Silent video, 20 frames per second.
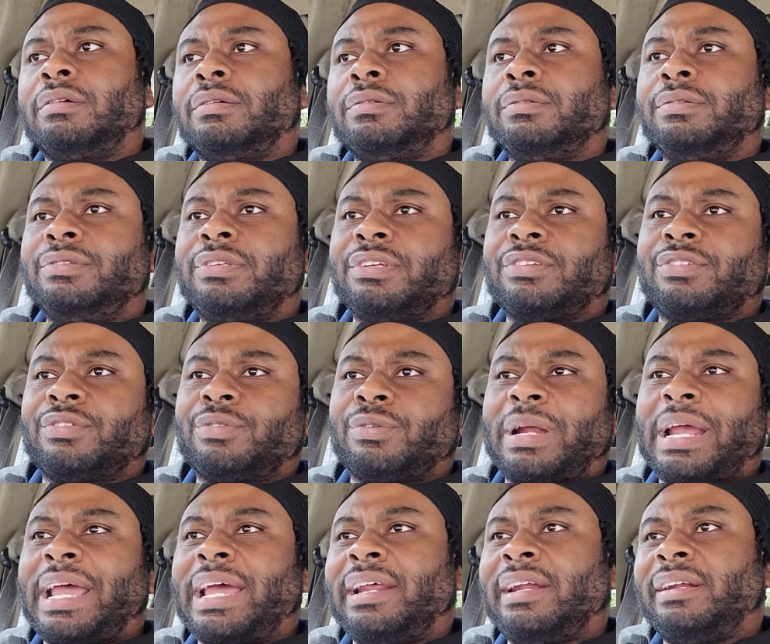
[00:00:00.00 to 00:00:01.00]
we just
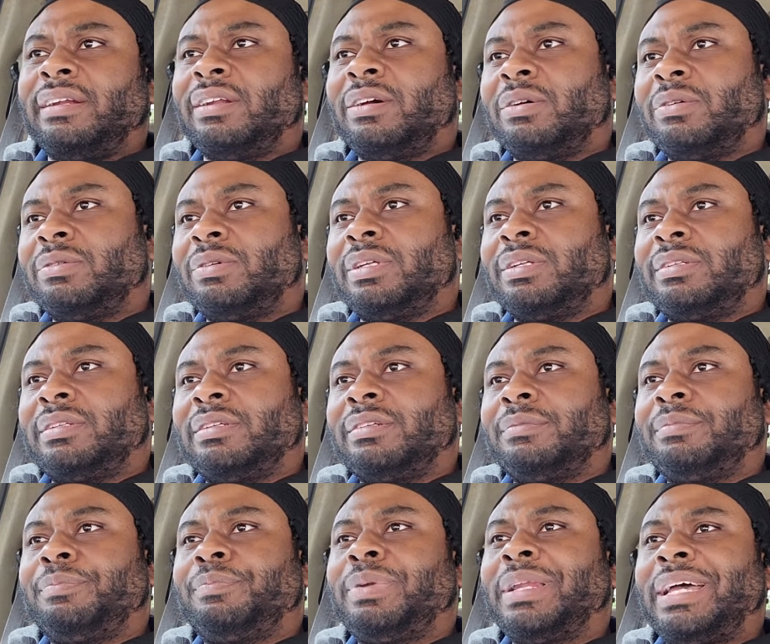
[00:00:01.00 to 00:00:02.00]
riding on the, the
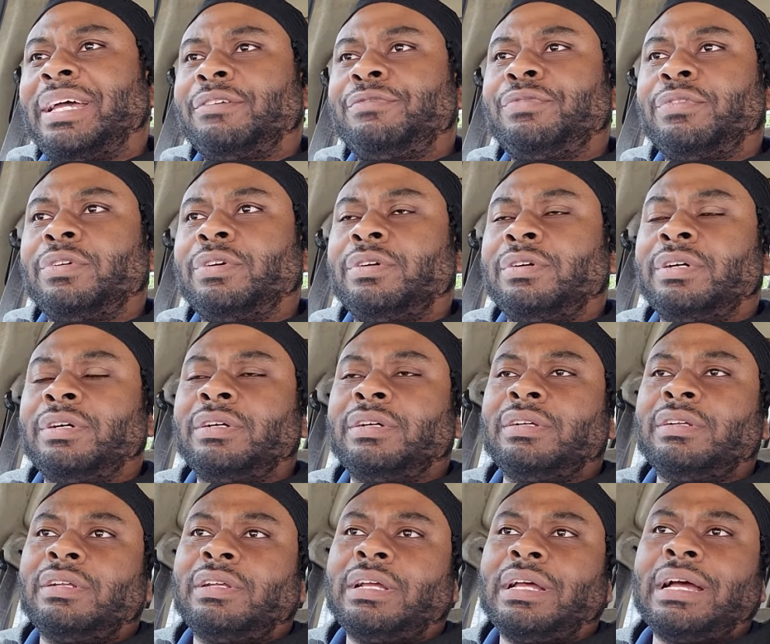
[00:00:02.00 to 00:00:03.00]

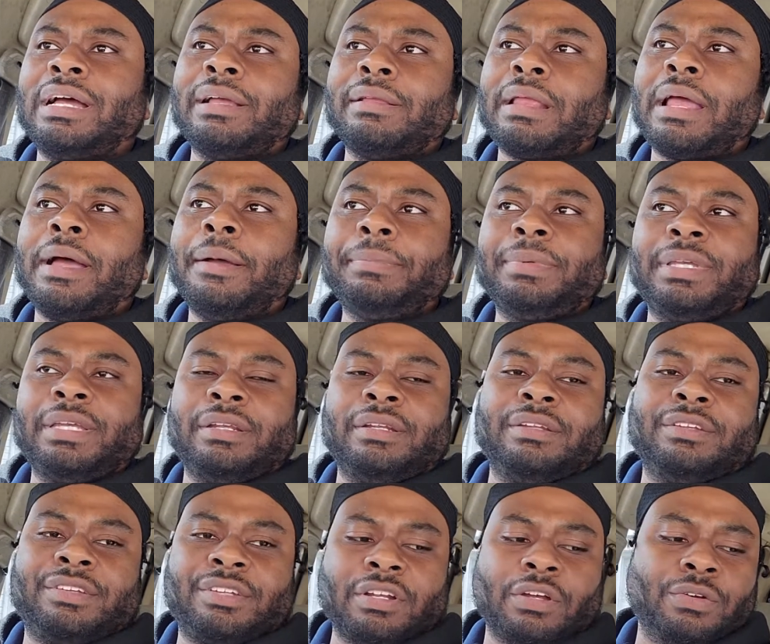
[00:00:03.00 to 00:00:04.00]
platform. I, I'm
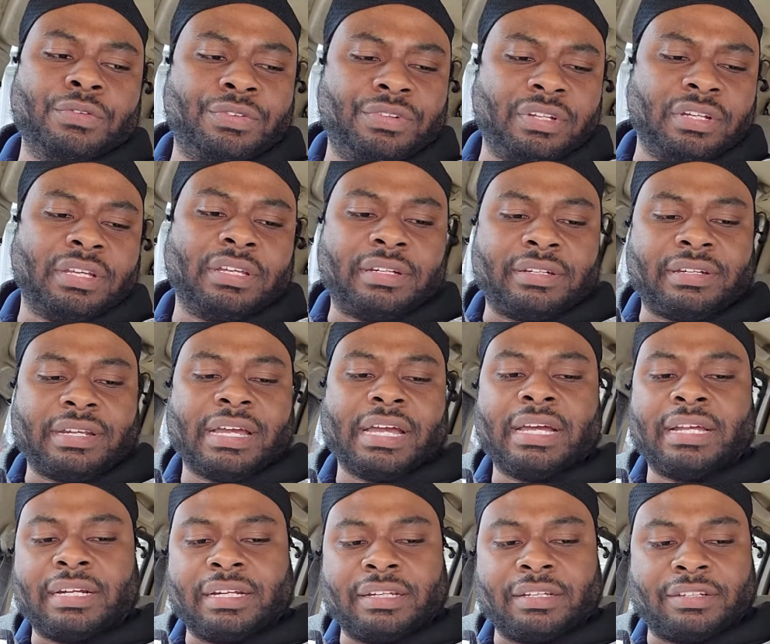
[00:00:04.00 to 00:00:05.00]
getting so sick and
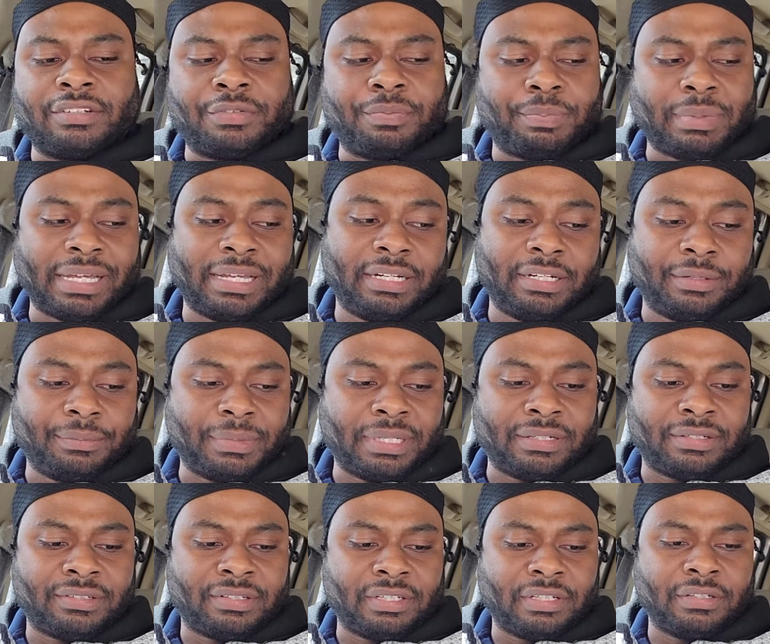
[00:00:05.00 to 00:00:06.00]
tired of explaining
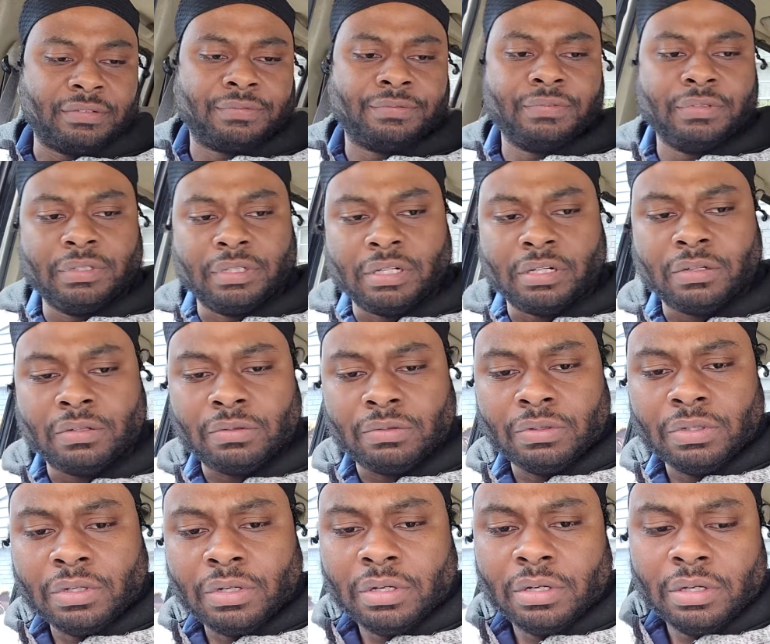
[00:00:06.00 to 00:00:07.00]
myself. You know,
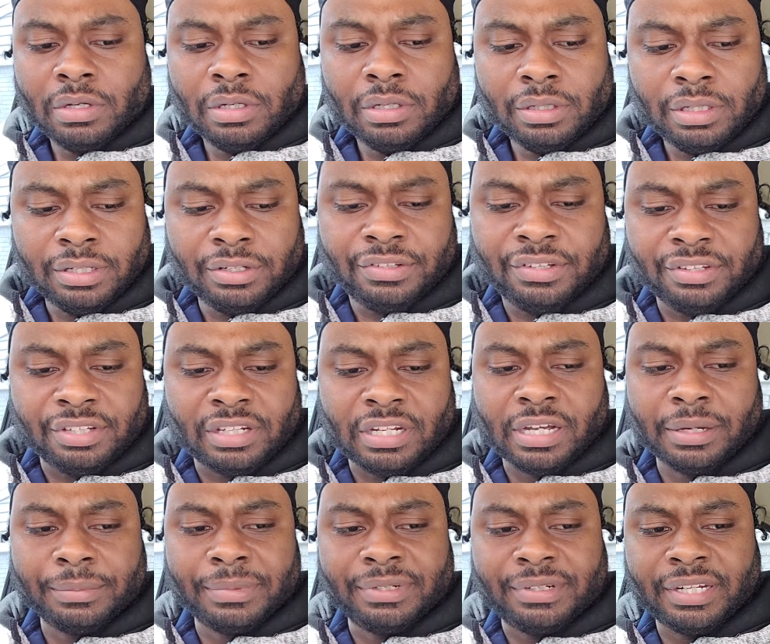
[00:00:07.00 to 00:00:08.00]
this is
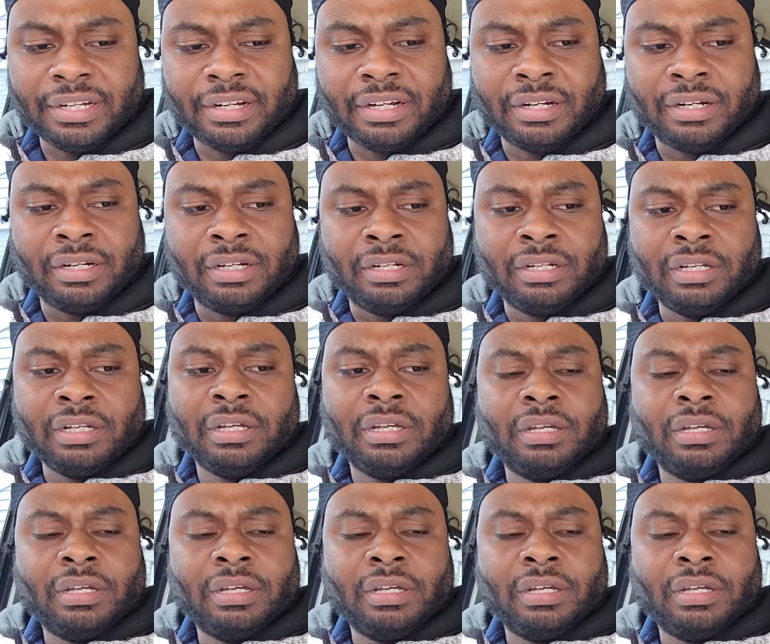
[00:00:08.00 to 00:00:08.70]
commentary.